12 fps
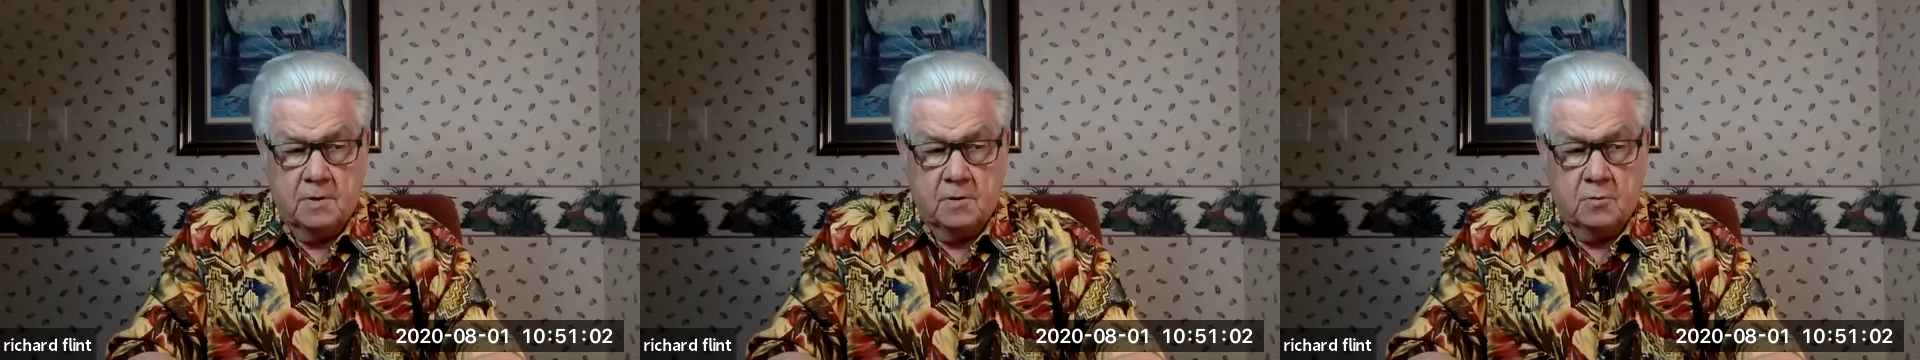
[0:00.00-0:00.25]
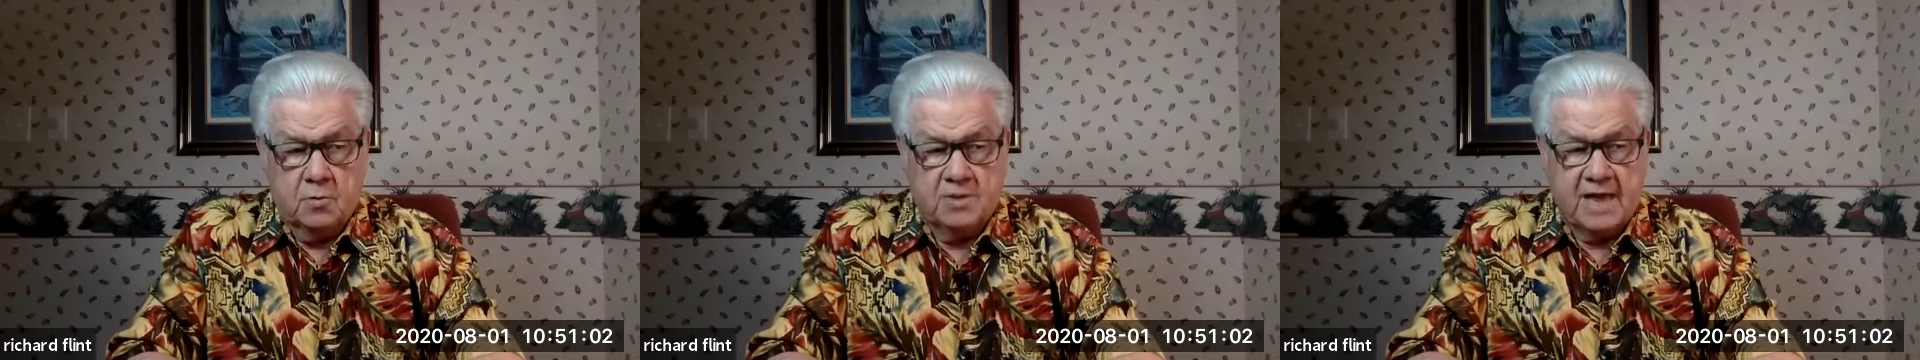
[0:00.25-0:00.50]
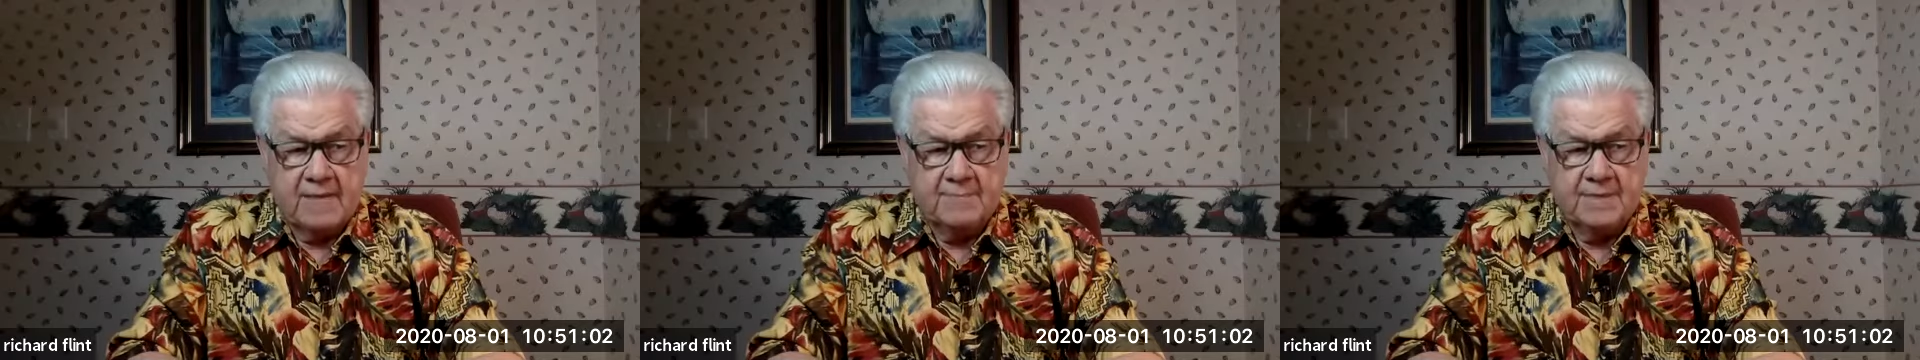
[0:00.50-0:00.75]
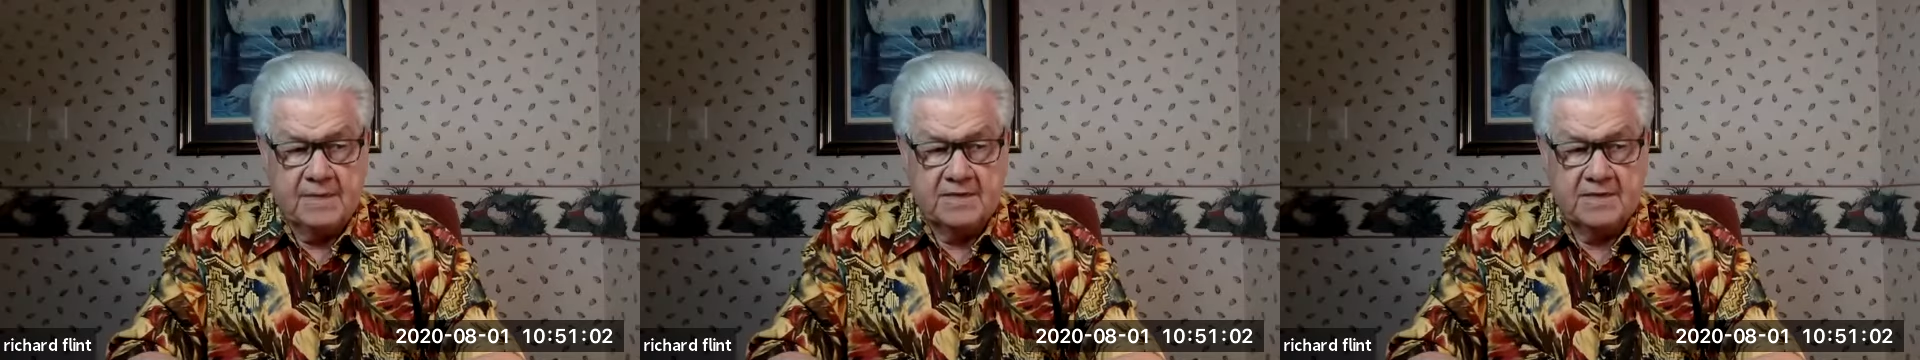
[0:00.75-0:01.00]
would that
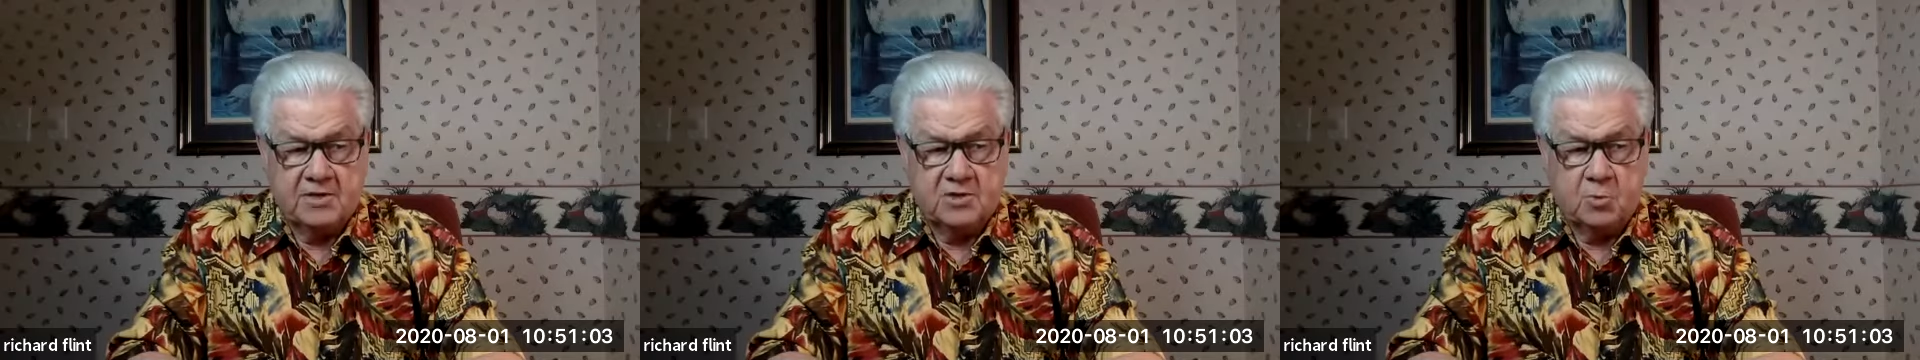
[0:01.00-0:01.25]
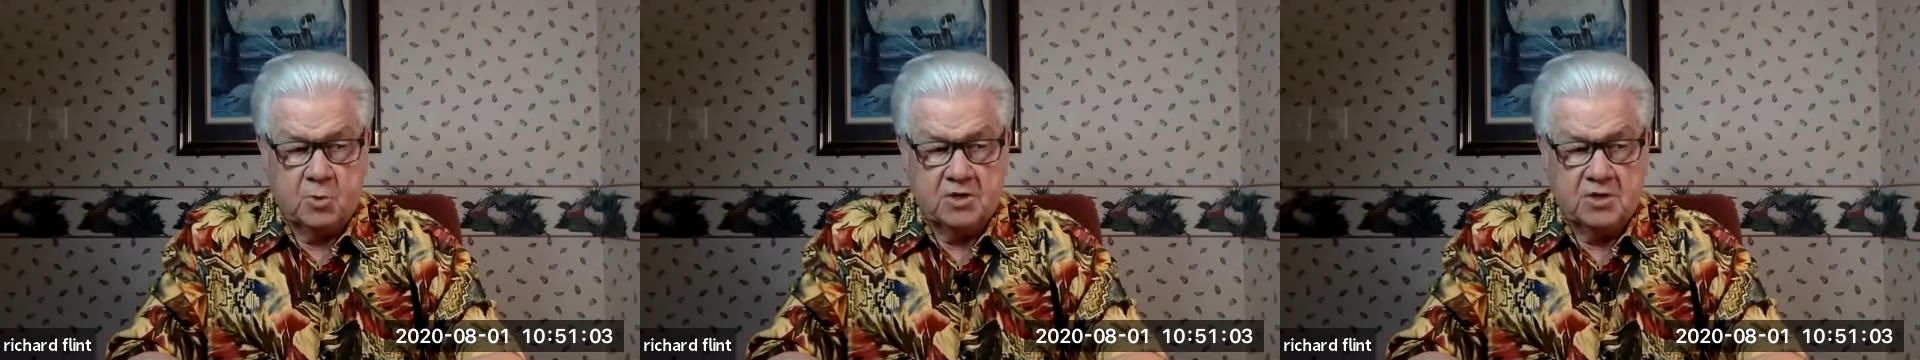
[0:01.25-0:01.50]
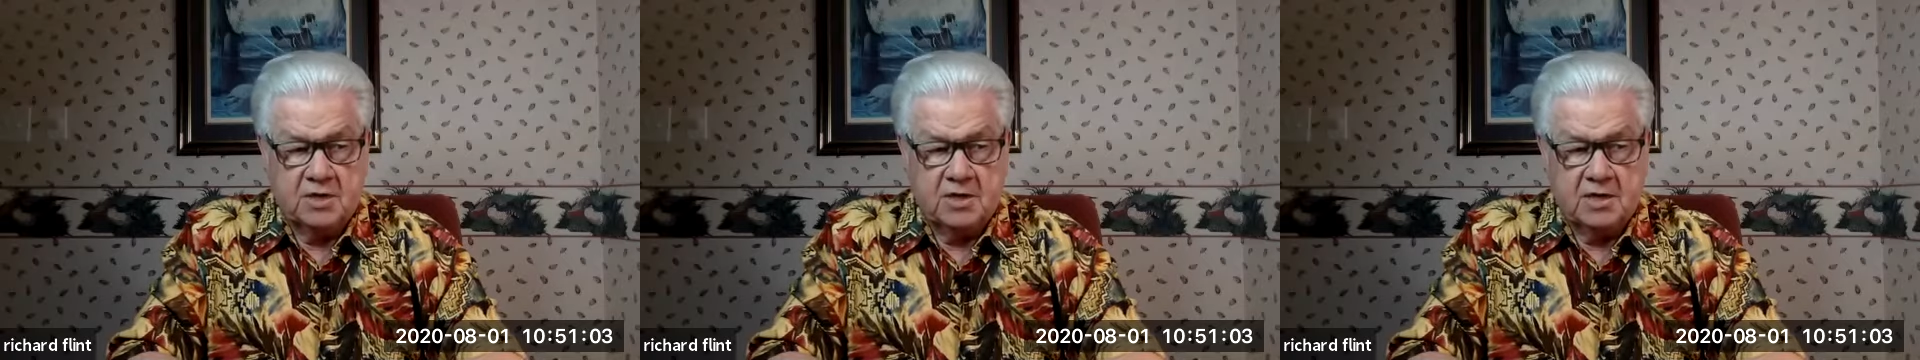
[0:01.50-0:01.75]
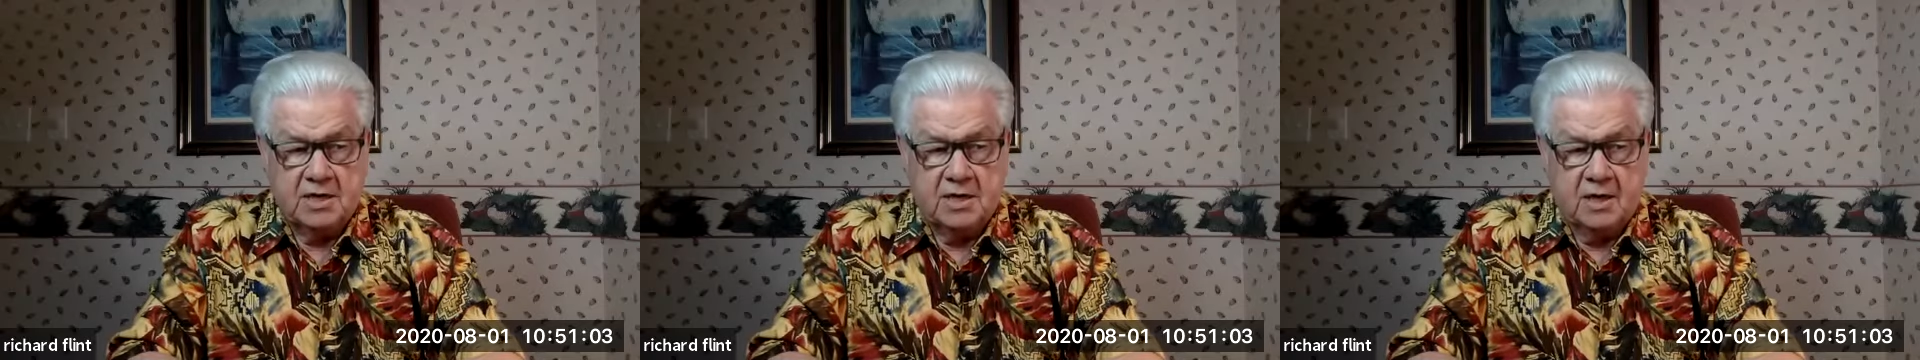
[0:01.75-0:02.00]
be a
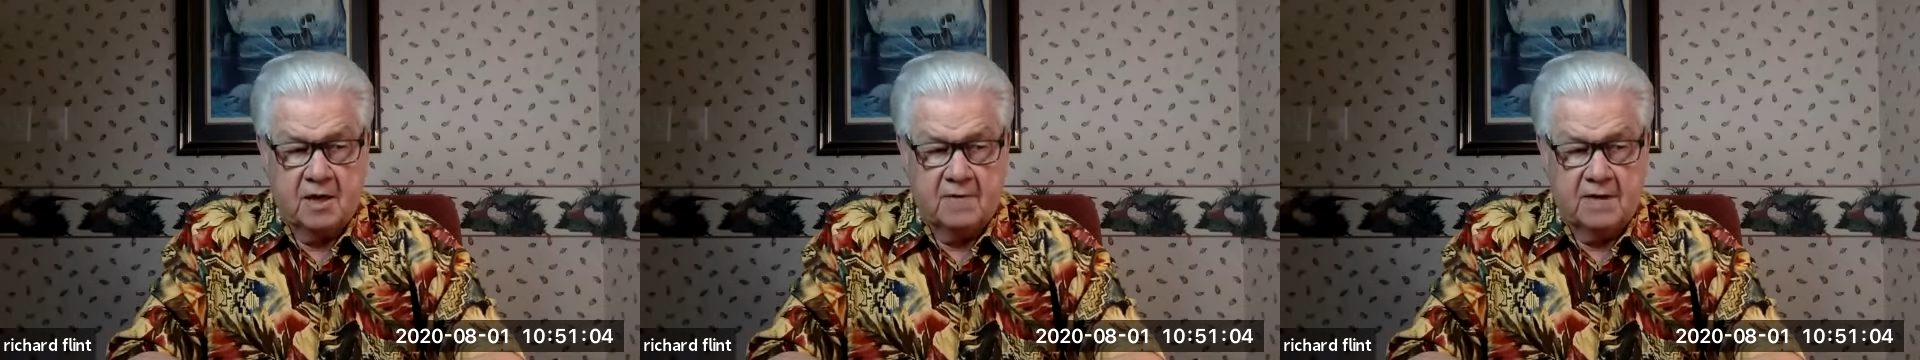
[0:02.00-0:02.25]
situation uh,